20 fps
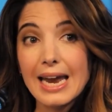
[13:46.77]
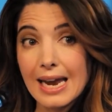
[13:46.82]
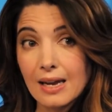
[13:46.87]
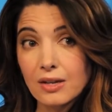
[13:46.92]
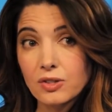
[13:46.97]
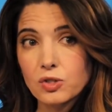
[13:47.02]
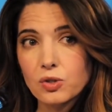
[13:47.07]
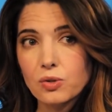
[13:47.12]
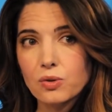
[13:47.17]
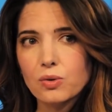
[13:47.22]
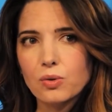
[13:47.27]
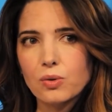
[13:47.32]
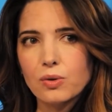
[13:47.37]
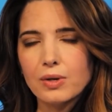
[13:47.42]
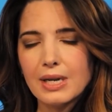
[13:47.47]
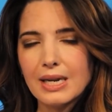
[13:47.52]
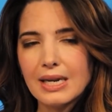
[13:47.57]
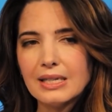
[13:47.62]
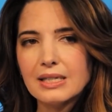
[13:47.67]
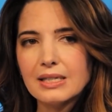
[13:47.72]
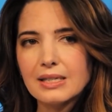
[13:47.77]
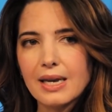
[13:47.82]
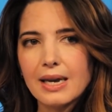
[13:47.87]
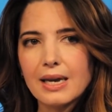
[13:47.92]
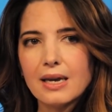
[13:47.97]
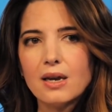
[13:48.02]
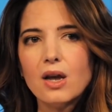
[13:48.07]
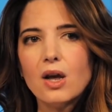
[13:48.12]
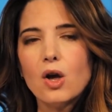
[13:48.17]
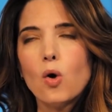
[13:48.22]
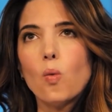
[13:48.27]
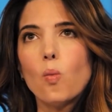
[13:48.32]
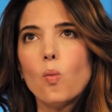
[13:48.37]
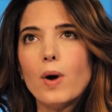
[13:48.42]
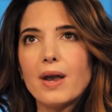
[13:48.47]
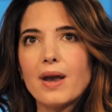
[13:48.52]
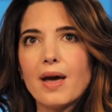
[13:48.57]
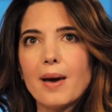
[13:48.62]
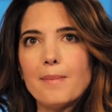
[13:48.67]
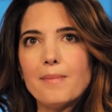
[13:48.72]
answer or an insight
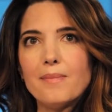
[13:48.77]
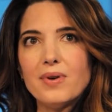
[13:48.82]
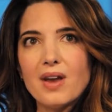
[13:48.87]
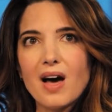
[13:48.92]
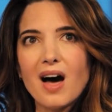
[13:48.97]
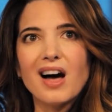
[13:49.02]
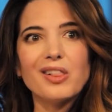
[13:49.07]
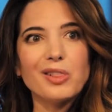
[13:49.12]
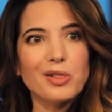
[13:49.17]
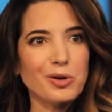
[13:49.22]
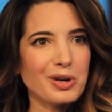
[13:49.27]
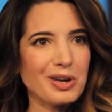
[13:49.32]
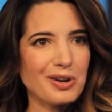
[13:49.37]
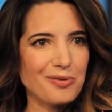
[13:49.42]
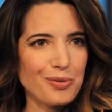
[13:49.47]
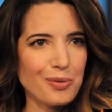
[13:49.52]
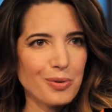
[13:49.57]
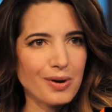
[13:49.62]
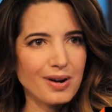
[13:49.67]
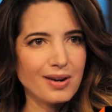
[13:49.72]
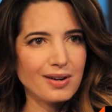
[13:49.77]
when I'm not looking for